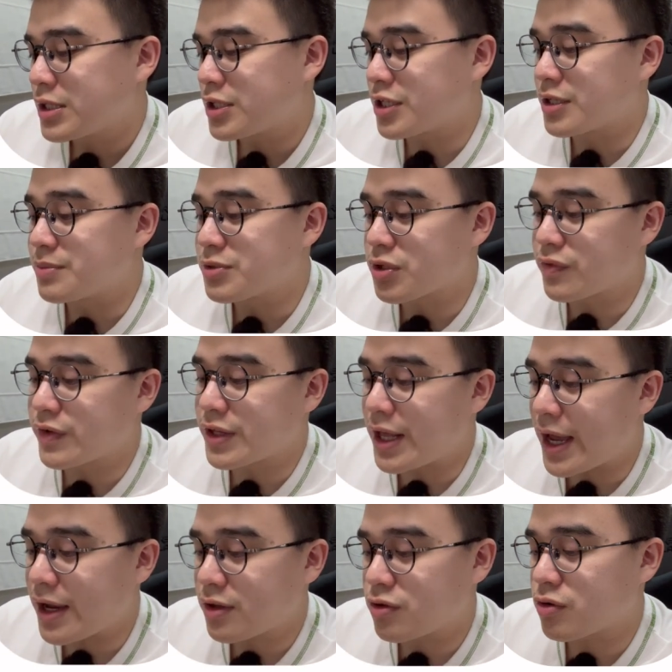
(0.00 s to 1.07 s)
terms over
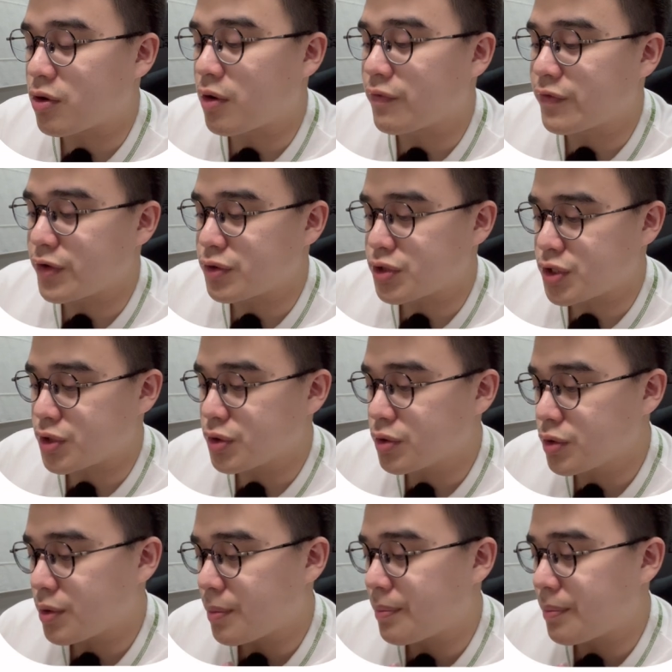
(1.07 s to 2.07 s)
there to confuse you,